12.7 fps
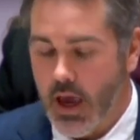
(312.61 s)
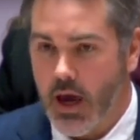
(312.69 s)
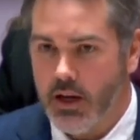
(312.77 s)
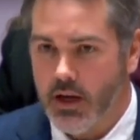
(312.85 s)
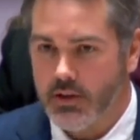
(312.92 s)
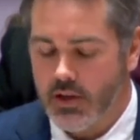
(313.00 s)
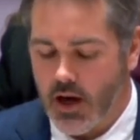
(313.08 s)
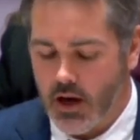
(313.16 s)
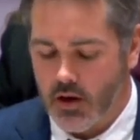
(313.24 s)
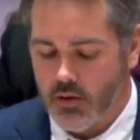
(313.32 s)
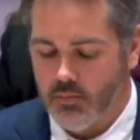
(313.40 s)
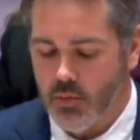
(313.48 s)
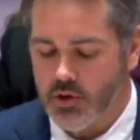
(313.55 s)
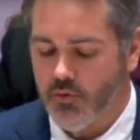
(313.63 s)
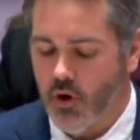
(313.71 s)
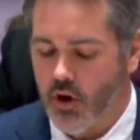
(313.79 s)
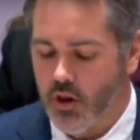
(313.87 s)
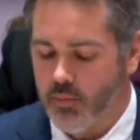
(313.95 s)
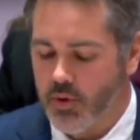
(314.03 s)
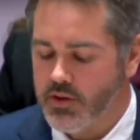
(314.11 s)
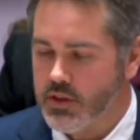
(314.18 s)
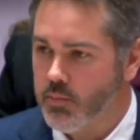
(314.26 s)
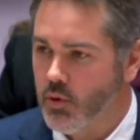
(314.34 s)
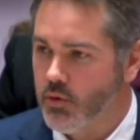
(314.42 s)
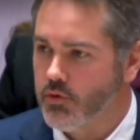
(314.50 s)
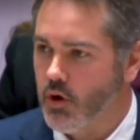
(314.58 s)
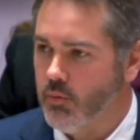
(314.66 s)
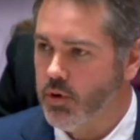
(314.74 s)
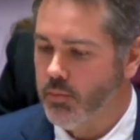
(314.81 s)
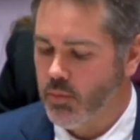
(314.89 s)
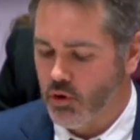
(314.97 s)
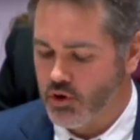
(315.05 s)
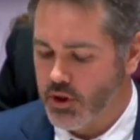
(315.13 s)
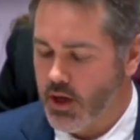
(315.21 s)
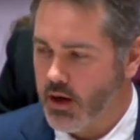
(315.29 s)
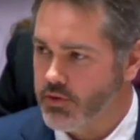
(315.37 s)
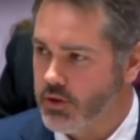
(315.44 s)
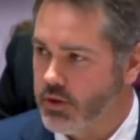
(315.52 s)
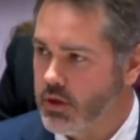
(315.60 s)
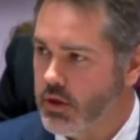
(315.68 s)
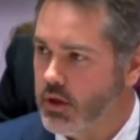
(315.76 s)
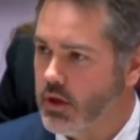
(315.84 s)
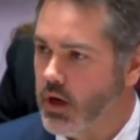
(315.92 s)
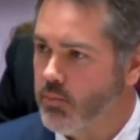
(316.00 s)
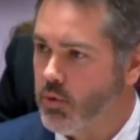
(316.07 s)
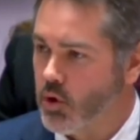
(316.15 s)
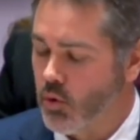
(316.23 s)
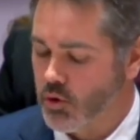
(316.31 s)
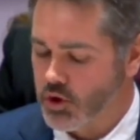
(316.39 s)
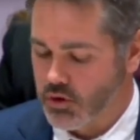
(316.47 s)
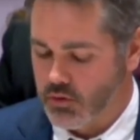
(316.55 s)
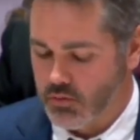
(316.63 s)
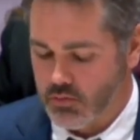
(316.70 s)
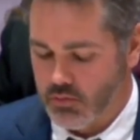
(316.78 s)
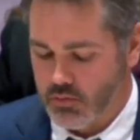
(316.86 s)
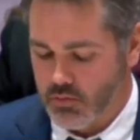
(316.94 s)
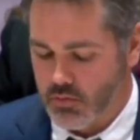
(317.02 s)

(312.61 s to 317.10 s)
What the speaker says: any attack must follow the principles of proportionality and precaution.